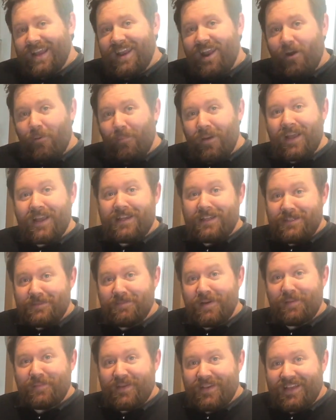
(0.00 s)
now Becky's
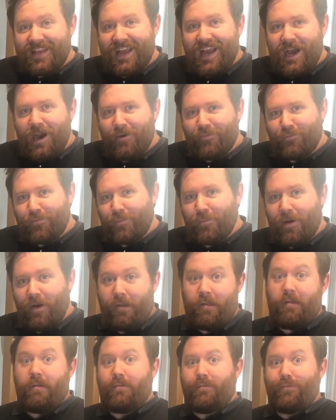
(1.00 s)
made me get out for my
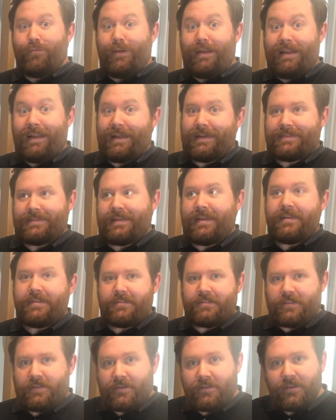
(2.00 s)

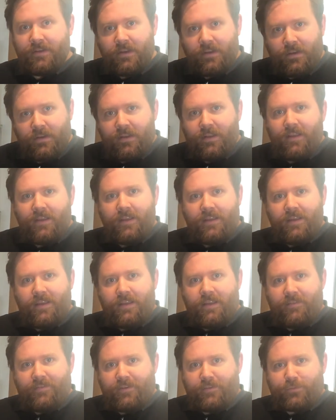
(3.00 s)
relaxation,
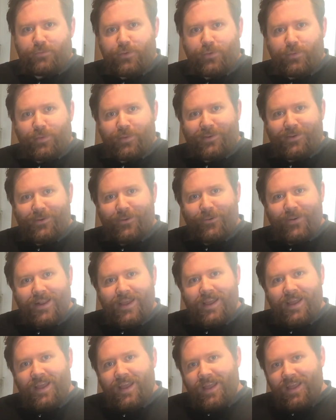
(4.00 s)
if that's what you want to call
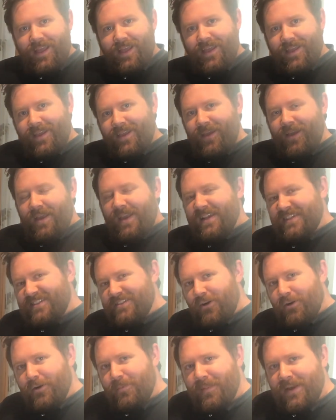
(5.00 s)
it. It's
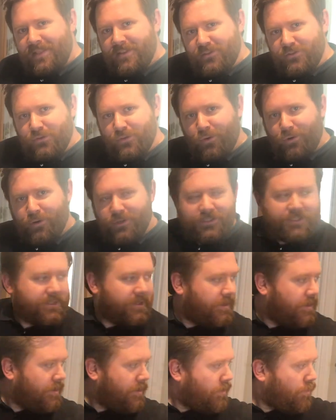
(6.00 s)
time to make the sauce
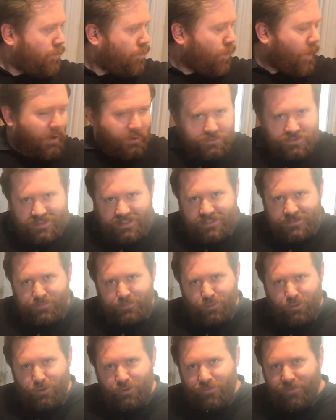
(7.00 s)
whilst that's
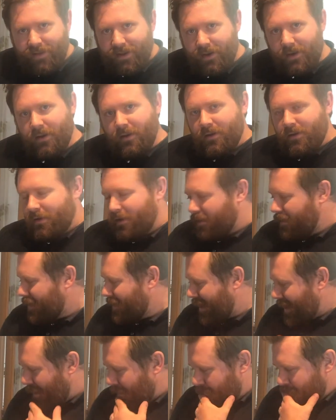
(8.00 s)
proving.
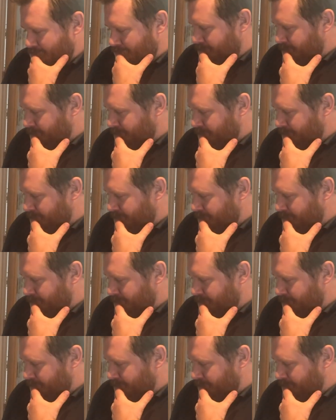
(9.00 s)
Now,